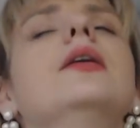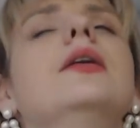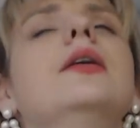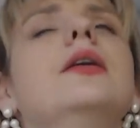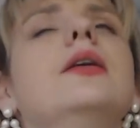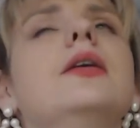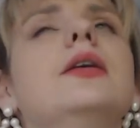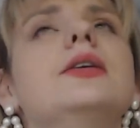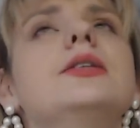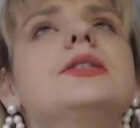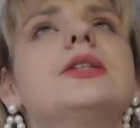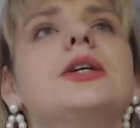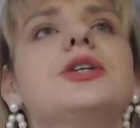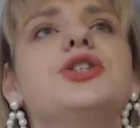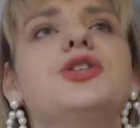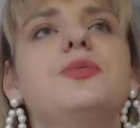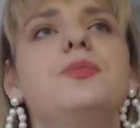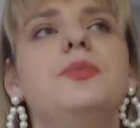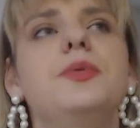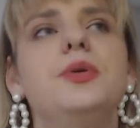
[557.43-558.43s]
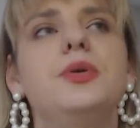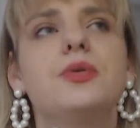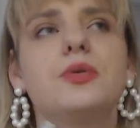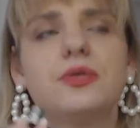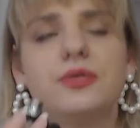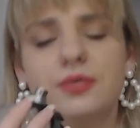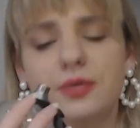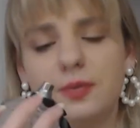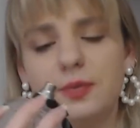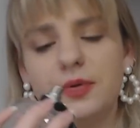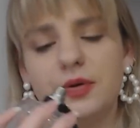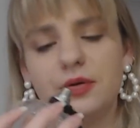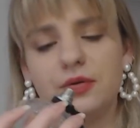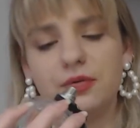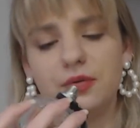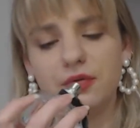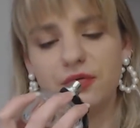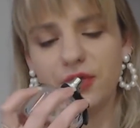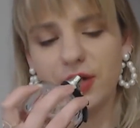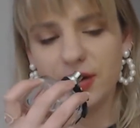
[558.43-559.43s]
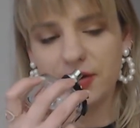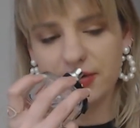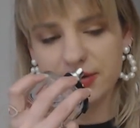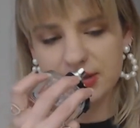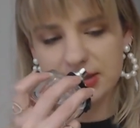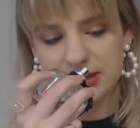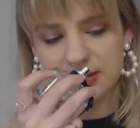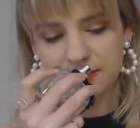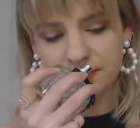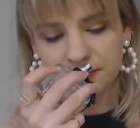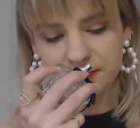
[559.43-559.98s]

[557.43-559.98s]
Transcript: It's such a beautiful fragrance.